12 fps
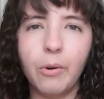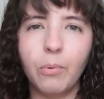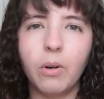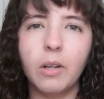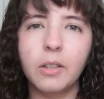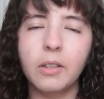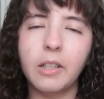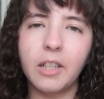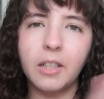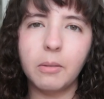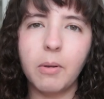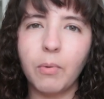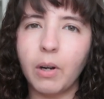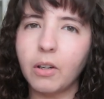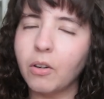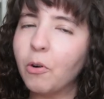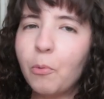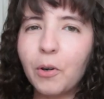everyone, it's
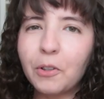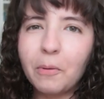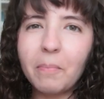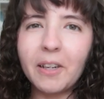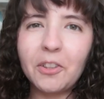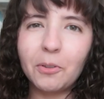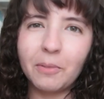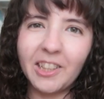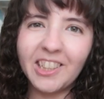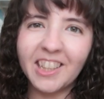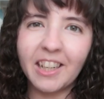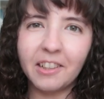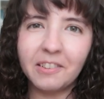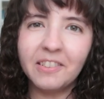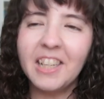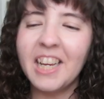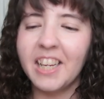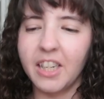Miwako. Welcome back to my channel.
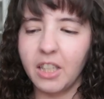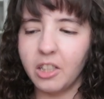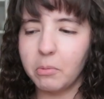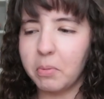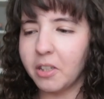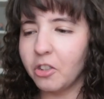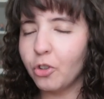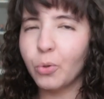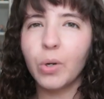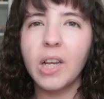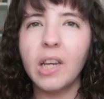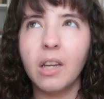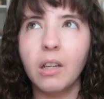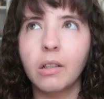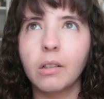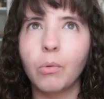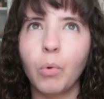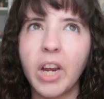It's been 3
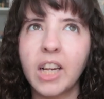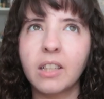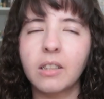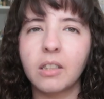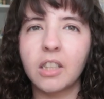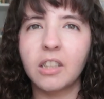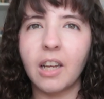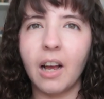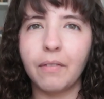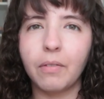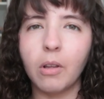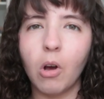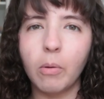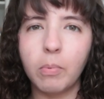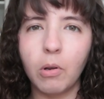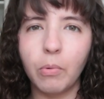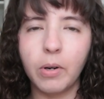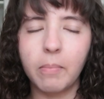weeks since I have
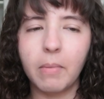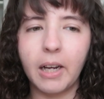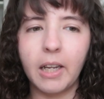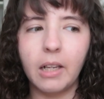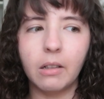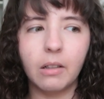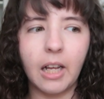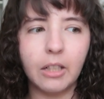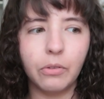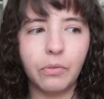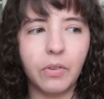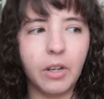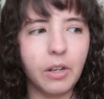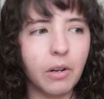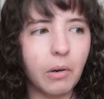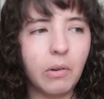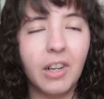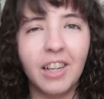uploaded my last
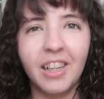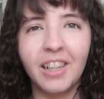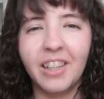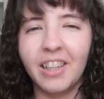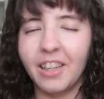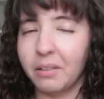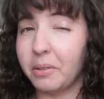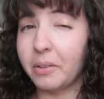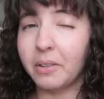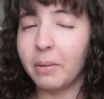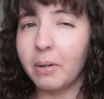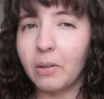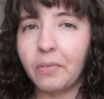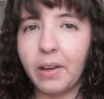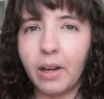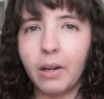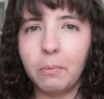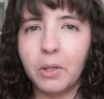video. I'm sorry about
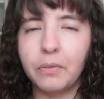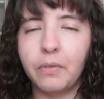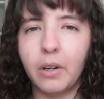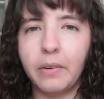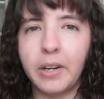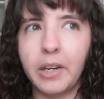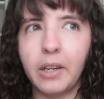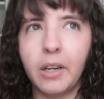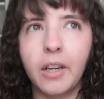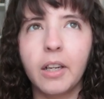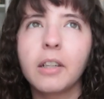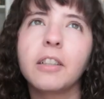that. I was very